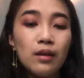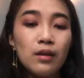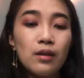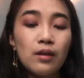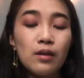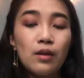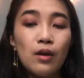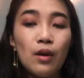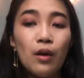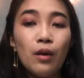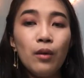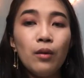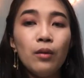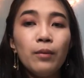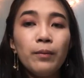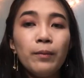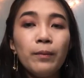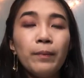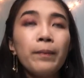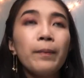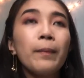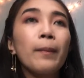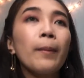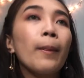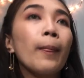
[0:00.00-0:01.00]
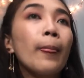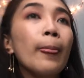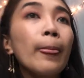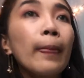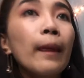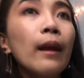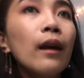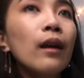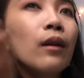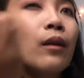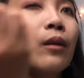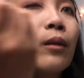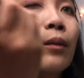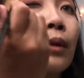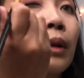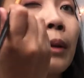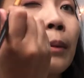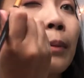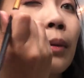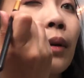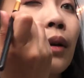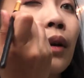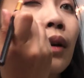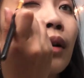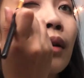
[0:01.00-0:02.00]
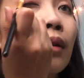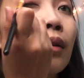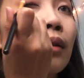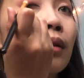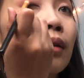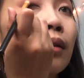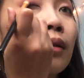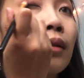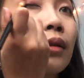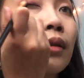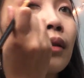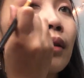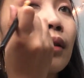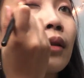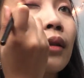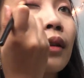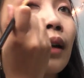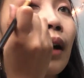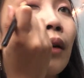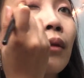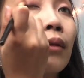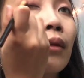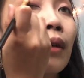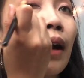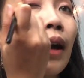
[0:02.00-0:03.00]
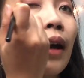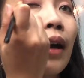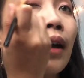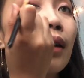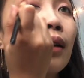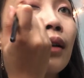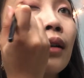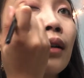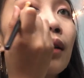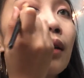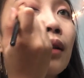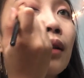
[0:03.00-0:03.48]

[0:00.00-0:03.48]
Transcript: So, we put that red,